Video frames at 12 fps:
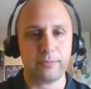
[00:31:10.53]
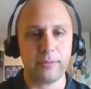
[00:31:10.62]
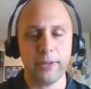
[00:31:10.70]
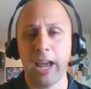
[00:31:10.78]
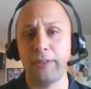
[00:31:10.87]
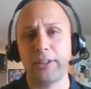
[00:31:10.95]

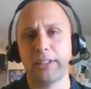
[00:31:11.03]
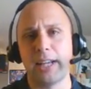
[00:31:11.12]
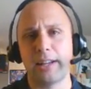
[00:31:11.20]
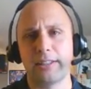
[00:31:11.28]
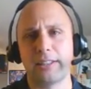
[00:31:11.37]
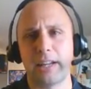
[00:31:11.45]
having
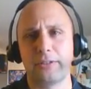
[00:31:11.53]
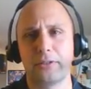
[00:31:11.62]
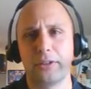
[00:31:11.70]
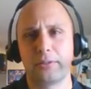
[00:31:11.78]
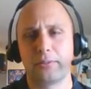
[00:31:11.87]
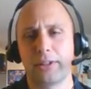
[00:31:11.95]
sat through
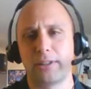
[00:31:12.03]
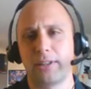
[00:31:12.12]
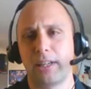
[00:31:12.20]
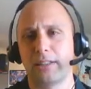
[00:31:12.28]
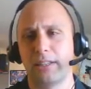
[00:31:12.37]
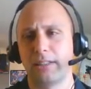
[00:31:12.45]
this
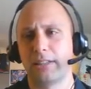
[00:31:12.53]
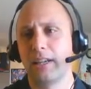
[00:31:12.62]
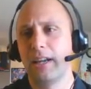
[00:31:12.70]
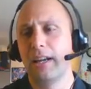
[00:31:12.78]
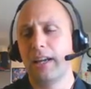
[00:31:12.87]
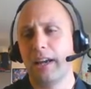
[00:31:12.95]
presentation is
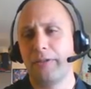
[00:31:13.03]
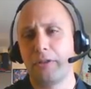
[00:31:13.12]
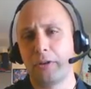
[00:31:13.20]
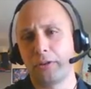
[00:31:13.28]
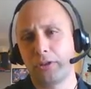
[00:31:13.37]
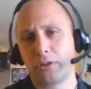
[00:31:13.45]
if
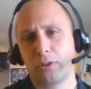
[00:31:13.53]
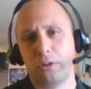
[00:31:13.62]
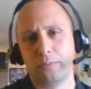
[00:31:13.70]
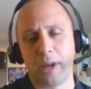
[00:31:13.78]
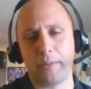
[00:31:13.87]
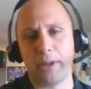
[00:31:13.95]
you're in a school,
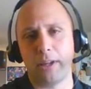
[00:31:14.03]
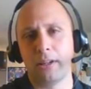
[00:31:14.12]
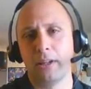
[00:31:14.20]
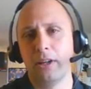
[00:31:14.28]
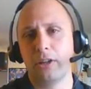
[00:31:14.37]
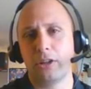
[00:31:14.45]
maybe
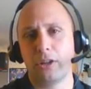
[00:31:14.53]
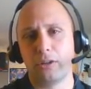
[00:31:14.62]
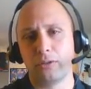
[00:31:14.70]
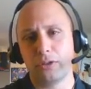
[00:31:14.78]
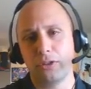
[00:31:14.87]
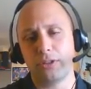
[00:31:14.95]

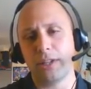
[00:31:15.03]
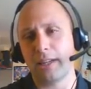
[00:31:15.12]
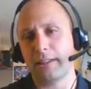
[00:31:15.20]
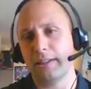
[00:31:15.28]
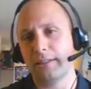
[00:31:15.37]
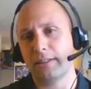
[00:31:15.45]
you
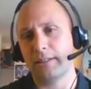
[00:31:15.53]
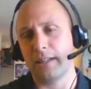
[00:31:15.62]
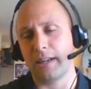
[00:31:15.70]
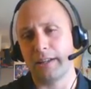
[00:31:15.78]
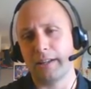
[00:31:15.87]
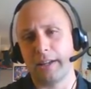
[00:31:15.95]
take this
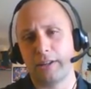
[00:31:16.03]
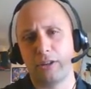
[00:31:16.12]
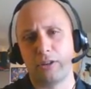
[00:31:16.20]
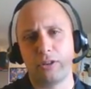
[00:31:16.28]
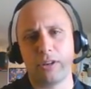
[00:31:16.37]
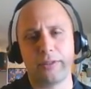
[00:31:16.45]
and
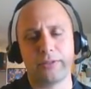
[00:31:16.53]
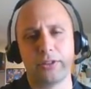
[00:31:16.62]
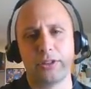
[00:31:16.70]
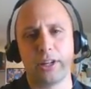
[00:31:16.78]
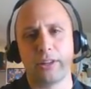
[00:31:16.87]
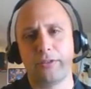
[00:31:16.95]
you don't have
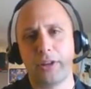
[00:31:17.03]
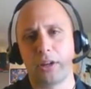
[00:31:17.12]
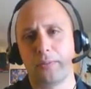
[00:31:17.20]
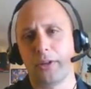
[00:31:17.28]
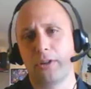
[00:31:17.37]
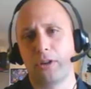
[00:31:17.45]
to share the
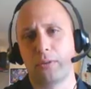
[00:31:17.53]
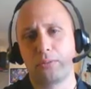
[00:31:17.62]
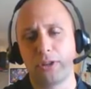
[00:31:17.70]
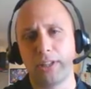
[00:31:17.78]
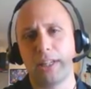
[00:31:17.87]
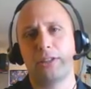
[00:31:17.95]
video, but
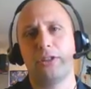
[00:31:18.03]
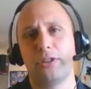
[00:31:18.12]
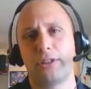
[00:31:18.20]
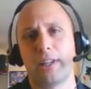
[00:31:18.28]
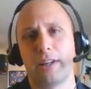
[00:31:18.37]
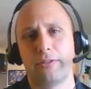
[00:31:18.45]
present it
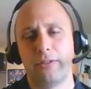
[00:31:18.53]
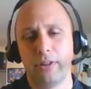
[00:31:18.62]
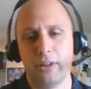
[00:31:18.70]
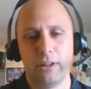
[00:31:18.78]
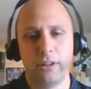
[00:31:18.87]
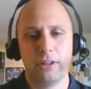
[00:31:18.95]
yourself.
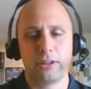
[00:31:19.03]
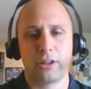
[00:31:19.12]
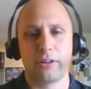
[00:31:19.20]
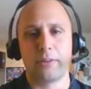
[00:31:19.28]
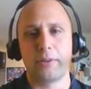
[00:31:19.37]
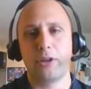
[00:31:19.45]

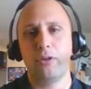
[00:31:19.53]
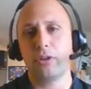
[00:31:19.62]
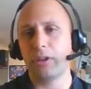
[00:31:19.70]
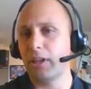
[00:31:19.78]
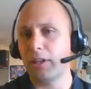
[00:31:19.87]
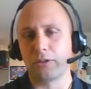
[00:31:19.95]
You know what I mean? You
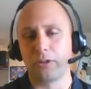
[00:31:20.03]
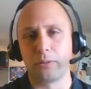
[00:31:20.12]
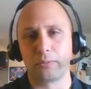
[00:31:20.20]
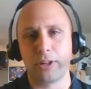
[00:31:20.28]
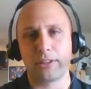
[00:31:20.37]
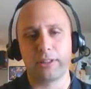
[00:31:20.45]
could lead your
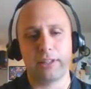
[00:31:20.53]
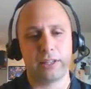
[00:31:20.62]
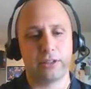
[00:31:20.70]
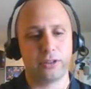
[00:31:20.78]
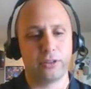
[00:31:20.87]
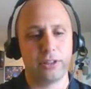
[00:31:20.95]
own
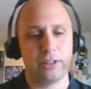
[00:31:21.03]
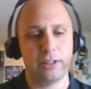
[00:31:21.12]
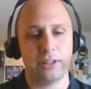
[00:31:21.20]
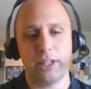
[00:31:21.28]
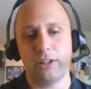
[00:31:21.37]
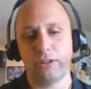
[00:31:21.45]
presentation. So this
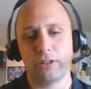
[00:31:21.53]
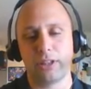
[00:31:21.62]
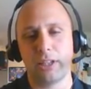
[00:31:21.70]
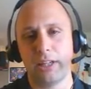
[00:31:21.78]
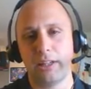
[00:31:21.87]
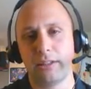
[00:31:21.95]
is
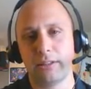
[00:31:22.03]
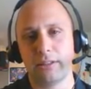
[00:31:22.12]
teachers lead,